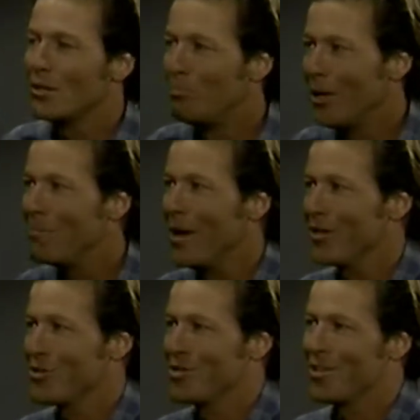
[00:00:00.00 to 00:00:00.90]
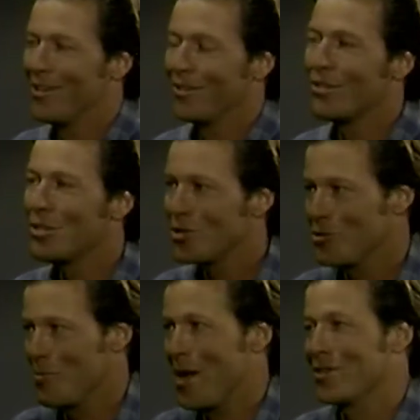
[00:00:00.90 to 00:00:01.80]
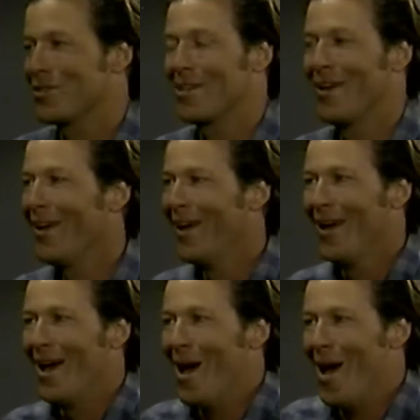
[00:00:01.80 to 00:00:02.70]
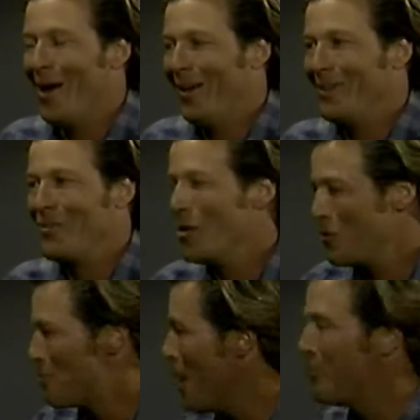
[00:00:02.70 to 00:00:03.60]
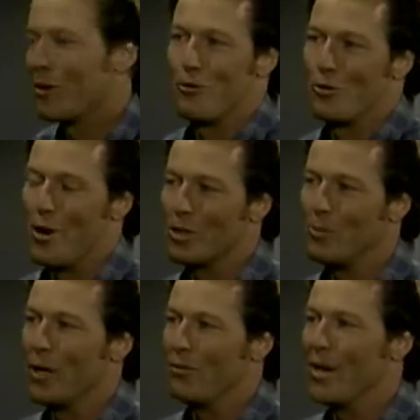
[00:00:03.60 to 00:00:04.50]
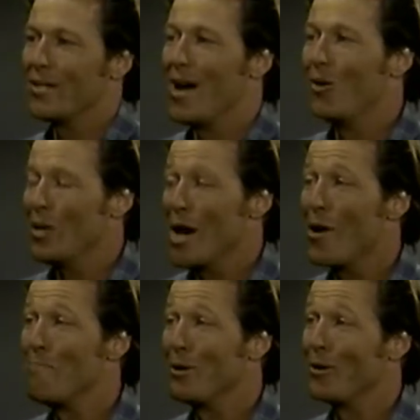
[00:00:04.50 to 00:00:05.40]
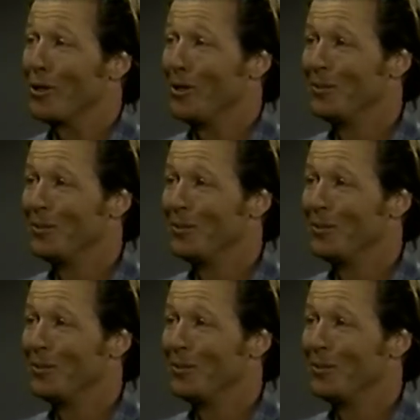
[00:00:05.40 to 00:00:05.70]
The blood matches. The tissue matches. They're ripping her for a transplant right now. We got our miracle.